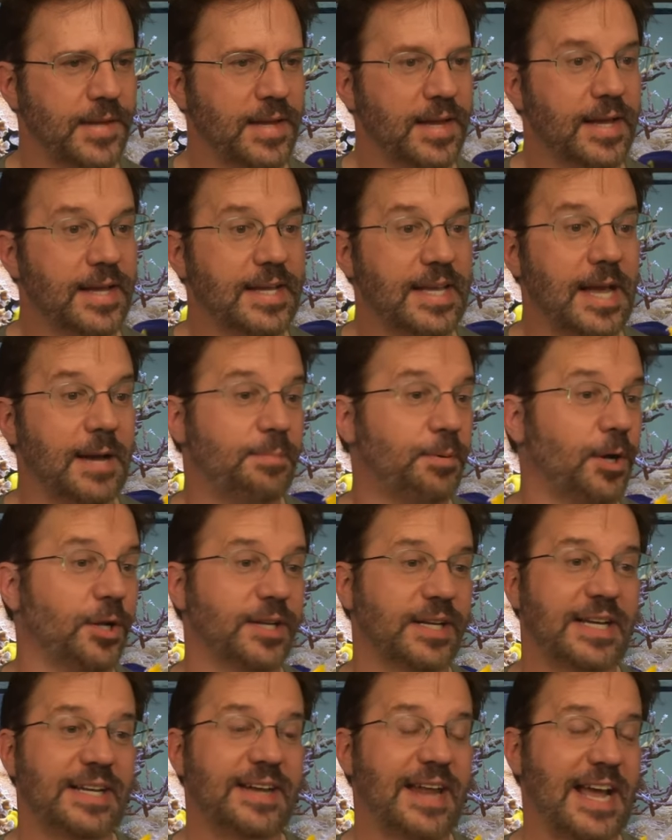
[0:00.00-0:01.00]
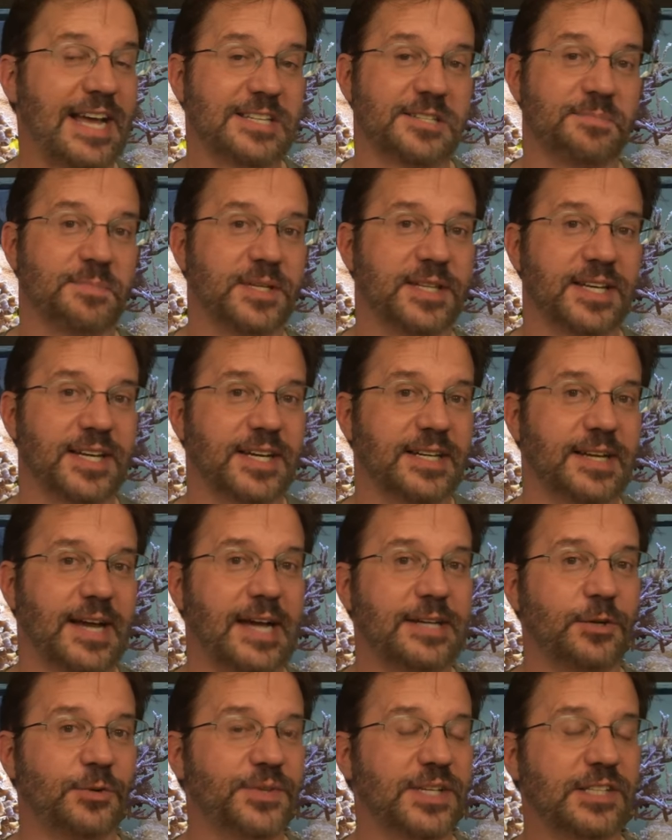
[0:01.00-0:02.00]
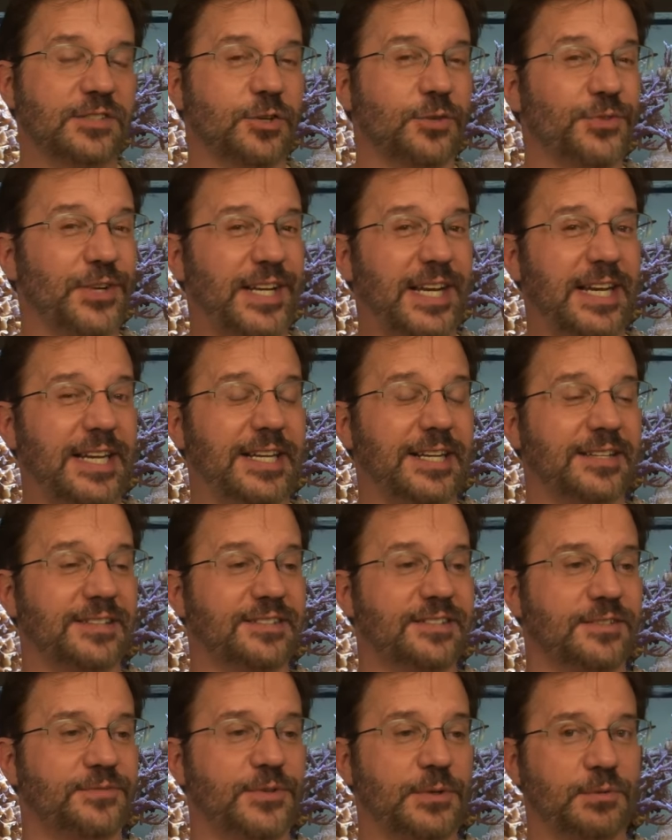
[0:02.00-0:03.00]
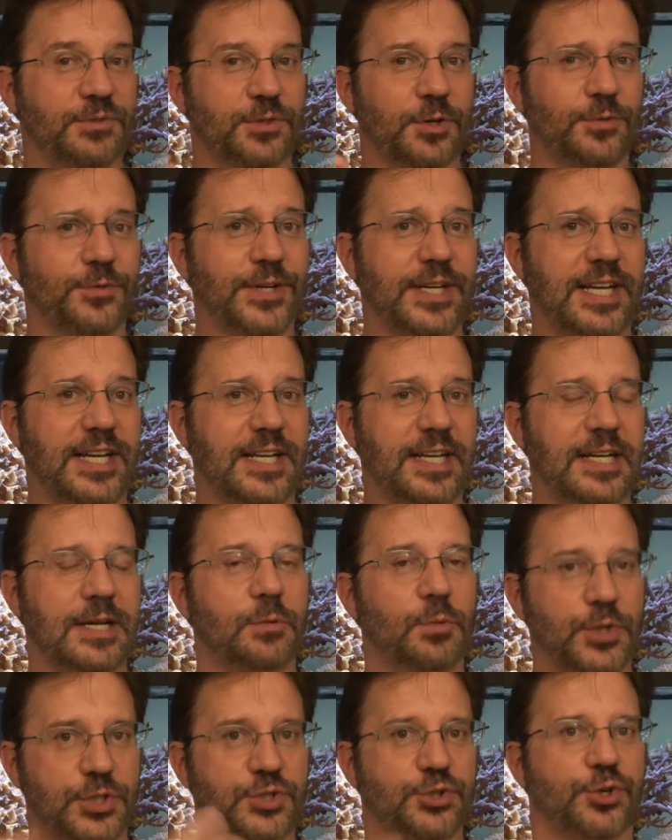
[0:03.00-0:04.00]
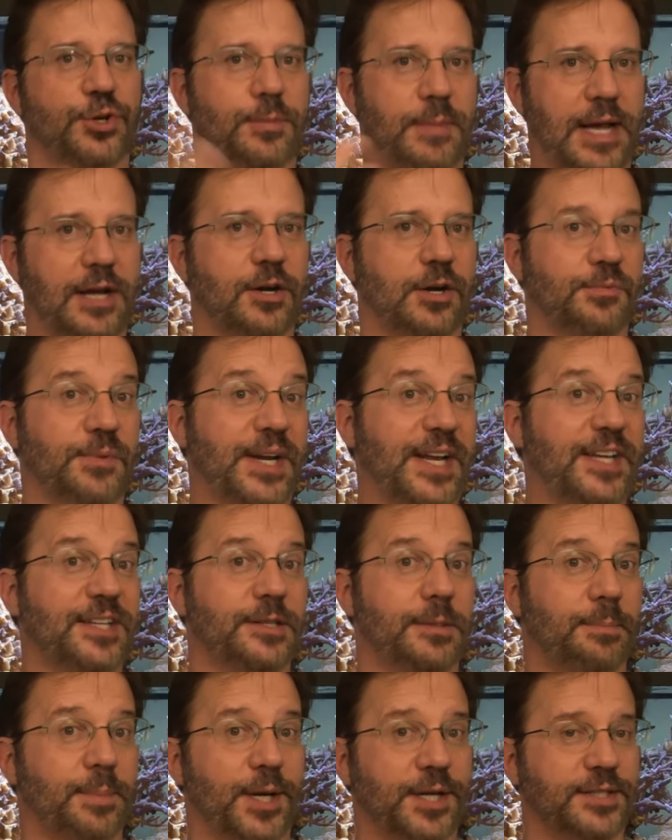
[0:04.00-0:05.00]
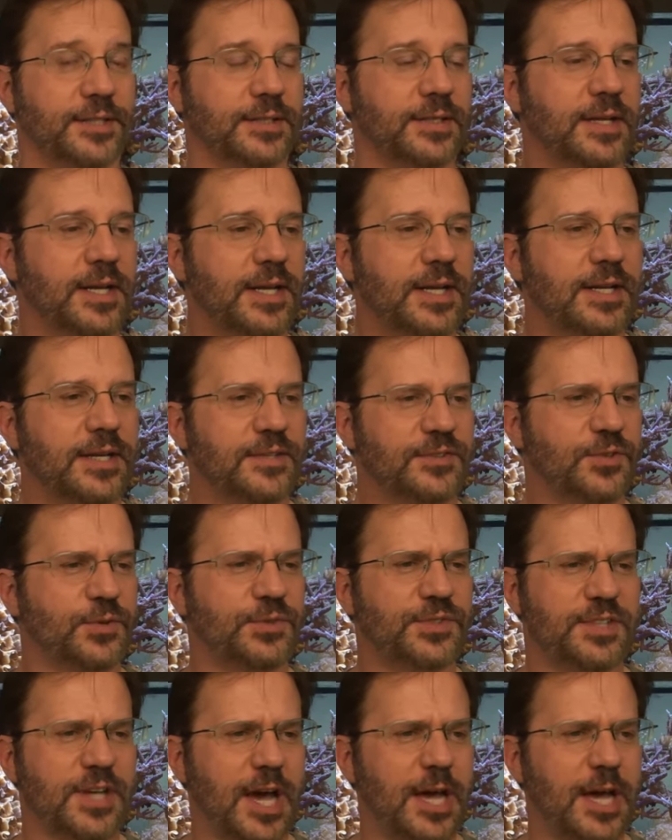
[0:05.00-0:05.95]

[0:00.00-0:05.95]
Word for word: Yeah, Paula, it has to be that. I don't think it's overheating because if it was overheating, it wouldn't turn back on when I hit the button. So it's got to